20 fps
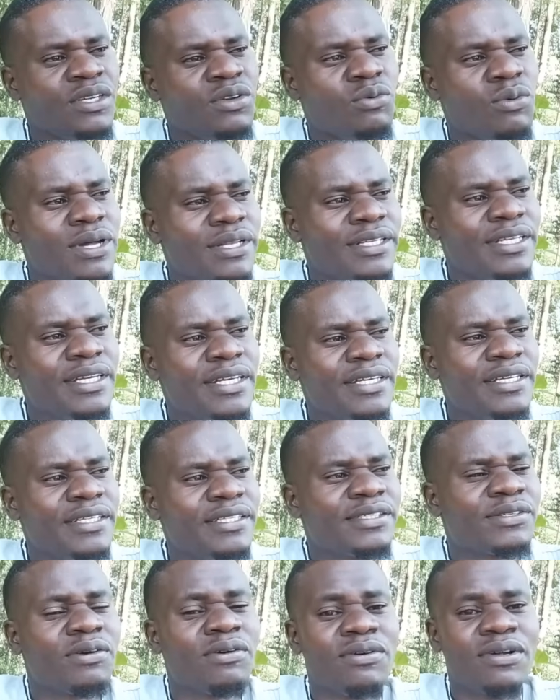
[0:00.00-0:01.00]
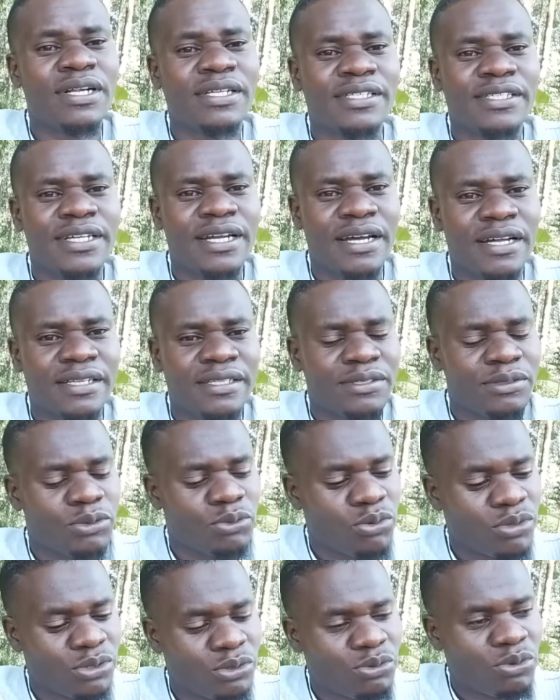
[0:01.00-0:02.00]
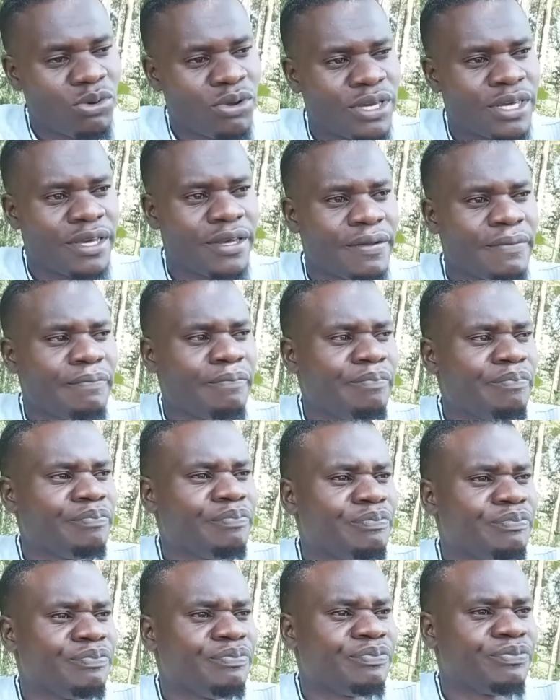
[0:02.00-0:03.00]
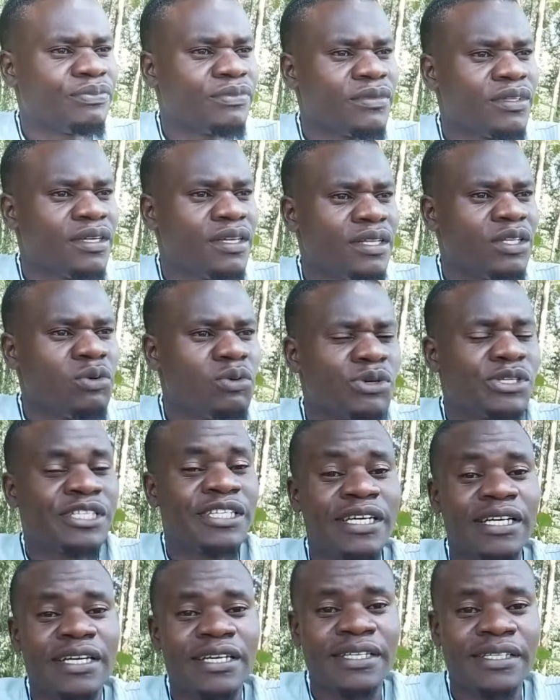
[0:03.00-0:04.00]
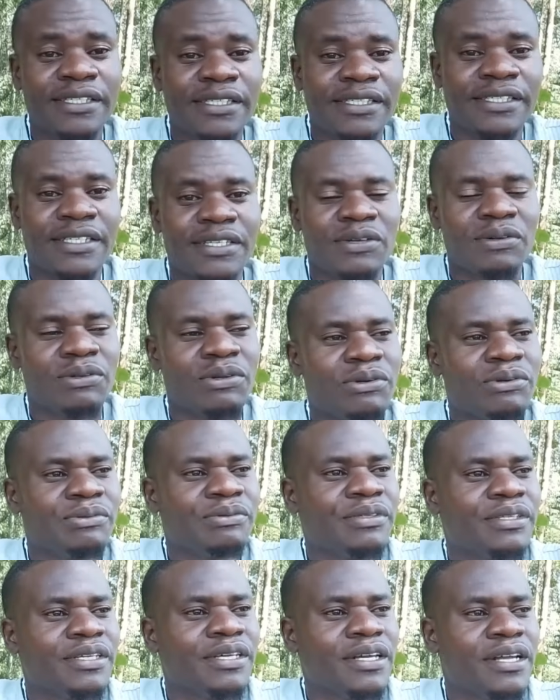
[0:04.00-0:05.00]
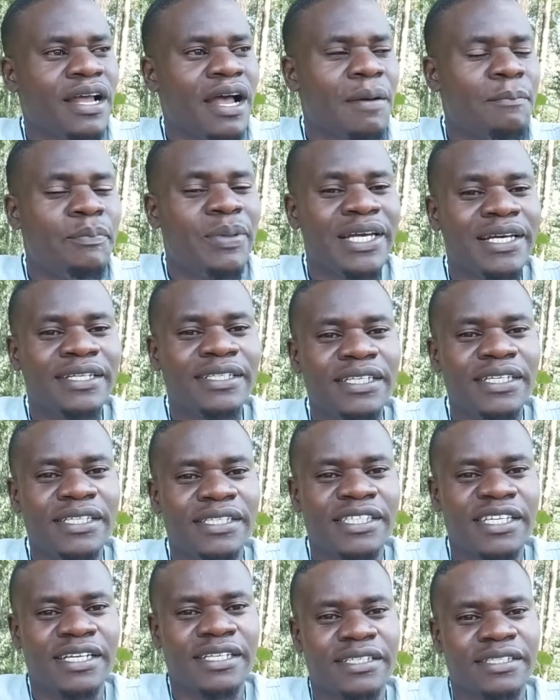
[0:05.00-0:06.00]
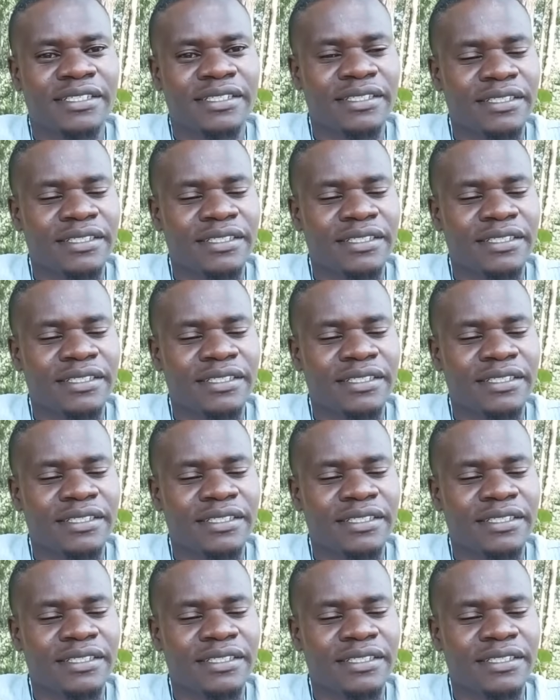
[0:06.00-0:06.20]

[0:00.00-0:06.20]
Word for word: when this Congrats dad was walking, there was this, you know, a big Nissan.